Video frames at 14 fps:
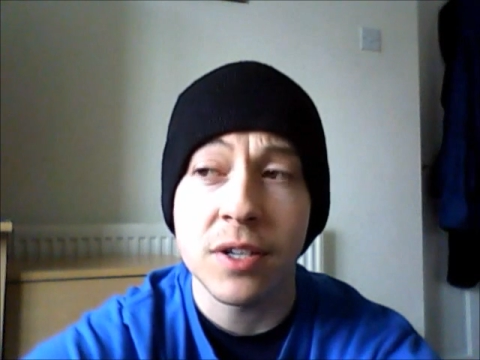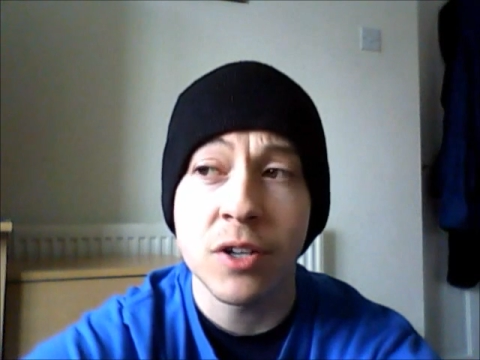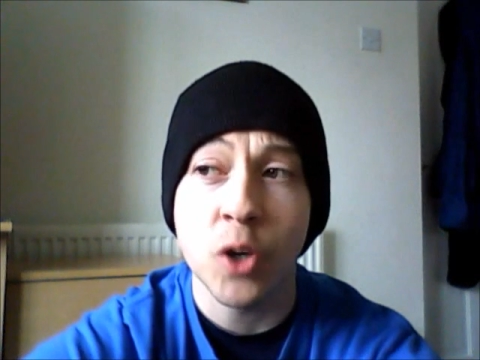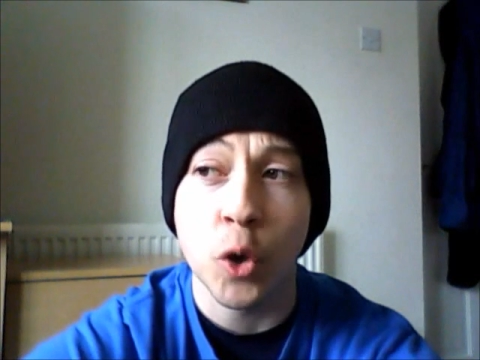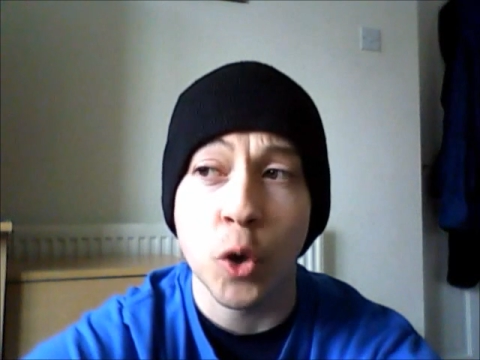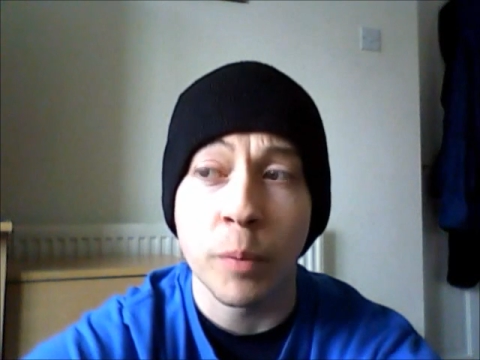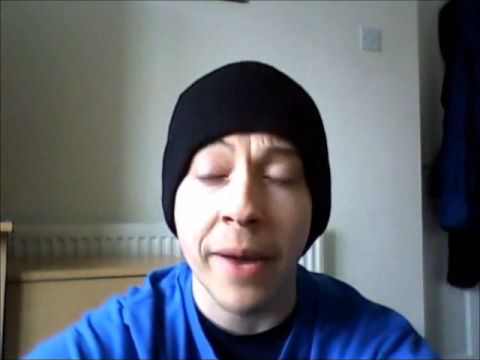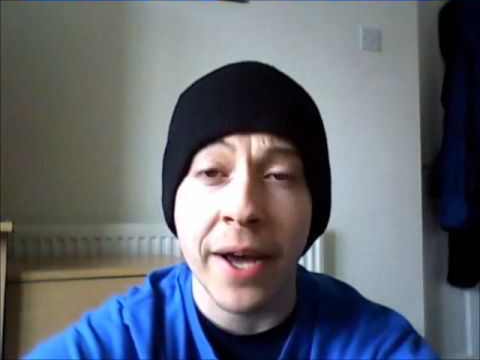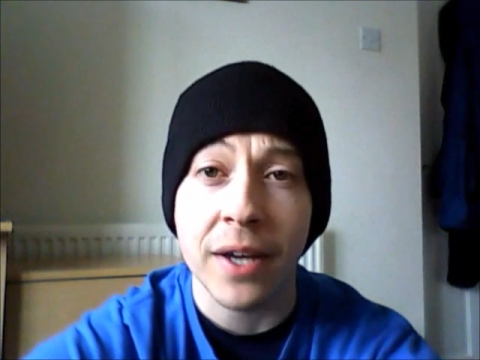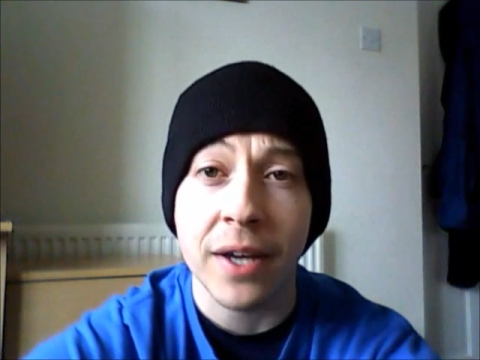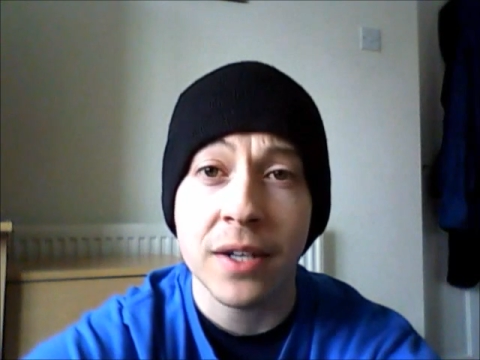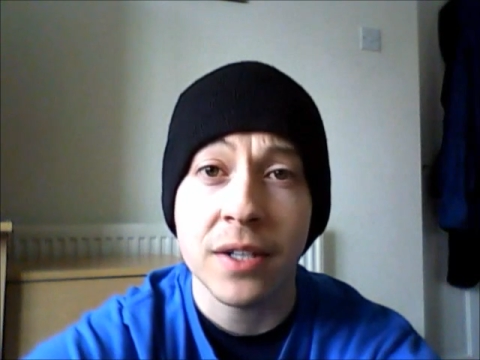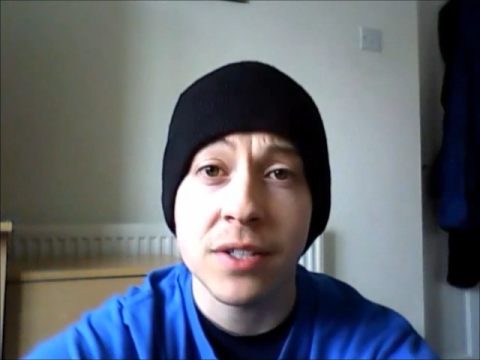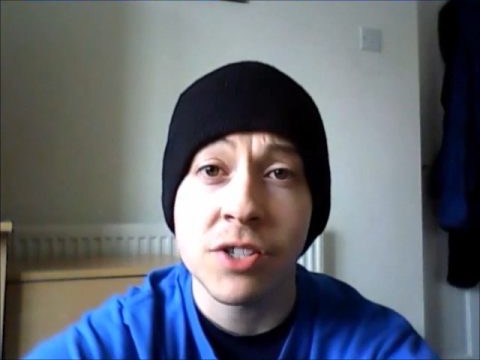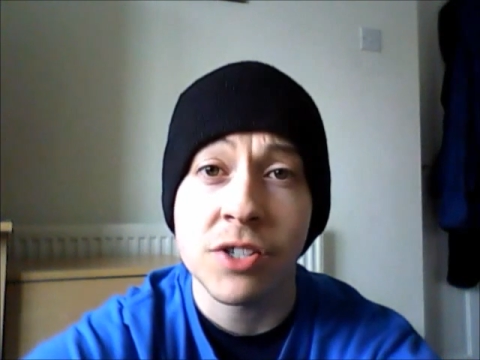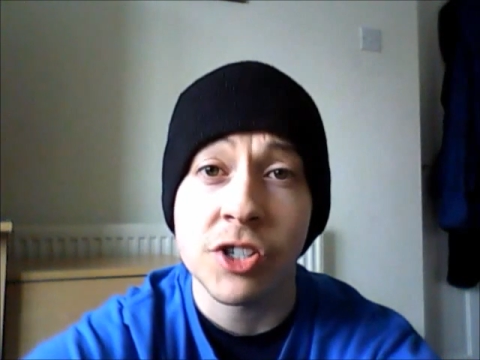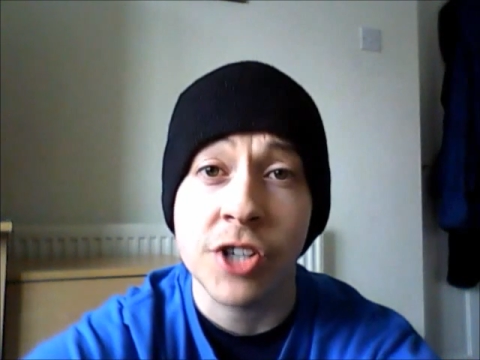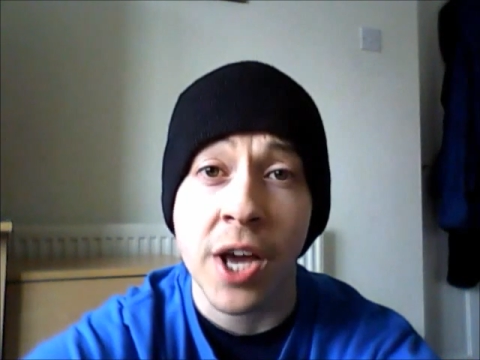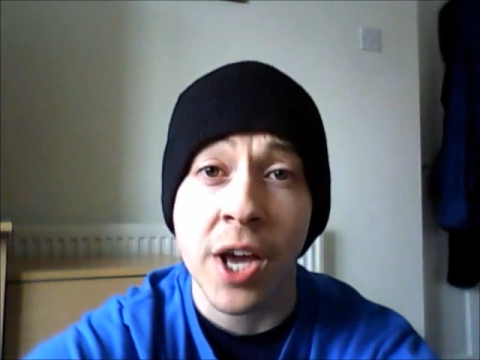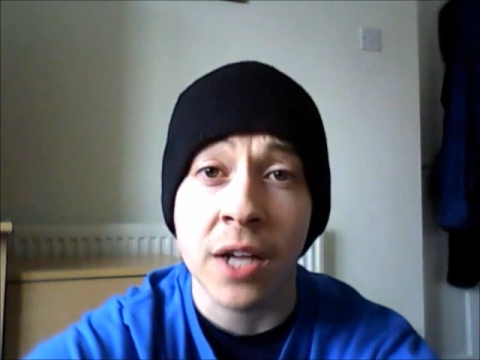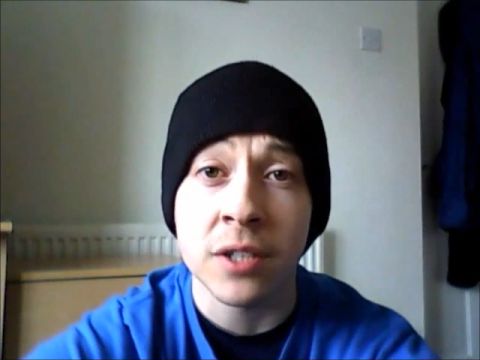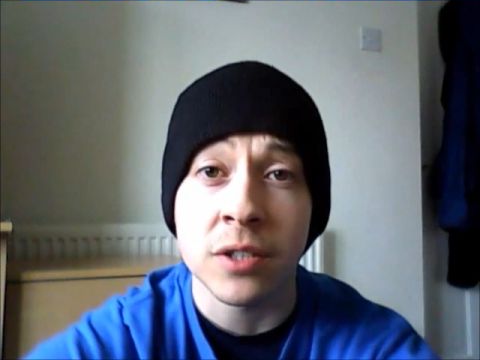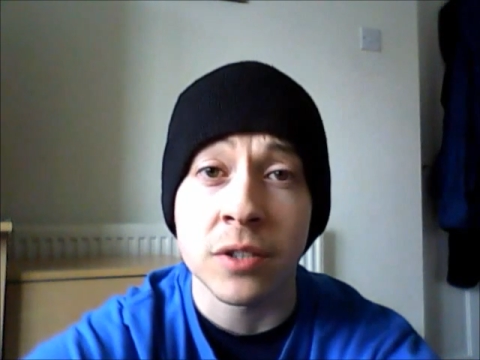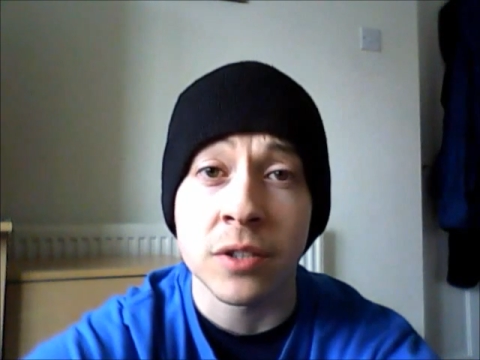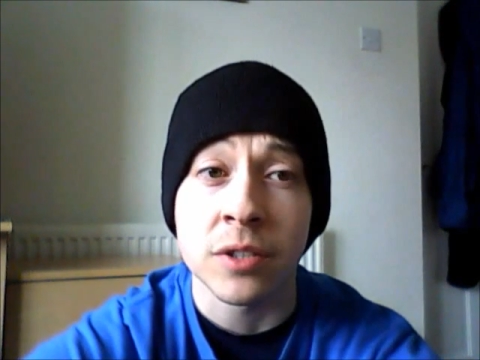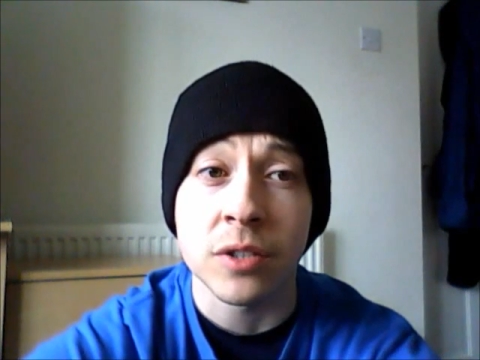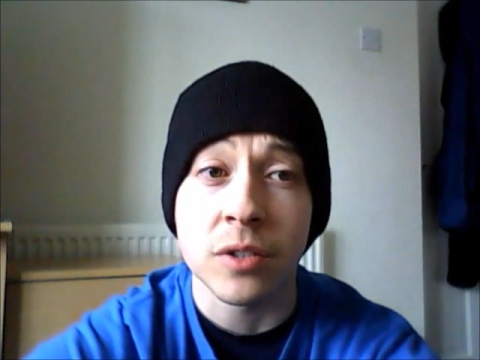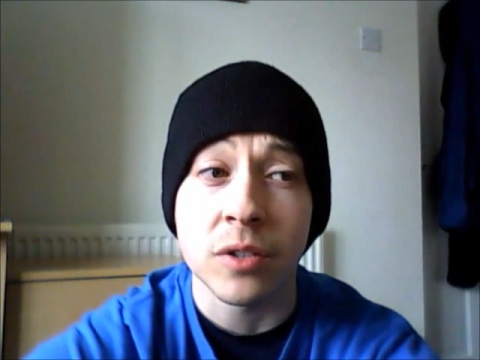go back to
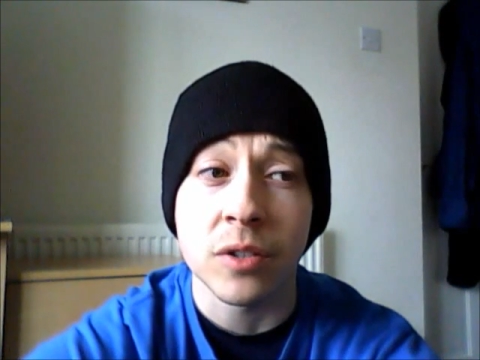childhood.